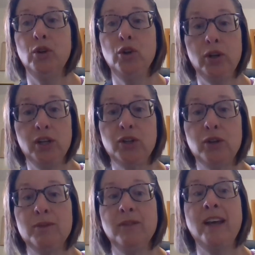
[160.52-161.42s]
good in
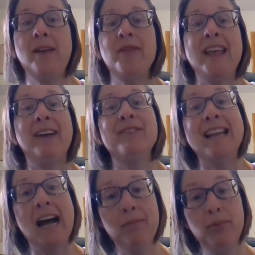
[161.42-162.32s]
terms of that. They have
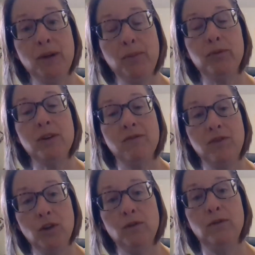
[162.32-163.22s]
not put up the
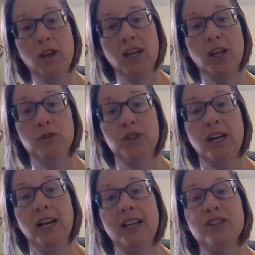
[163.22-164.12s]
review videos
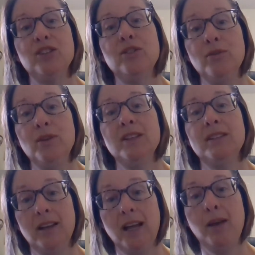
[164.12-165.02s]
yet. As soon
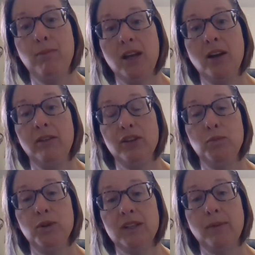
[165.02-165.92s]
as AP
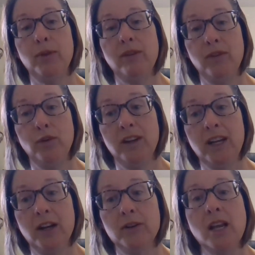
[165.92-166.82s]
College puts up the review
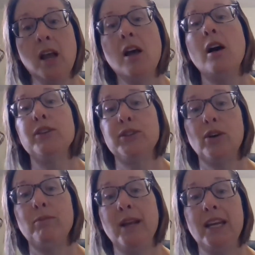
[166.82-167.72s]
videos, I'll
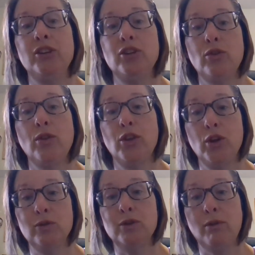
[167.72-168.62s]
start making sure that
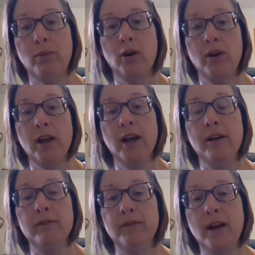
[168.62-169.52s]
those are a part
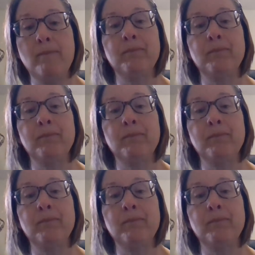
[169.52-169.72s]
of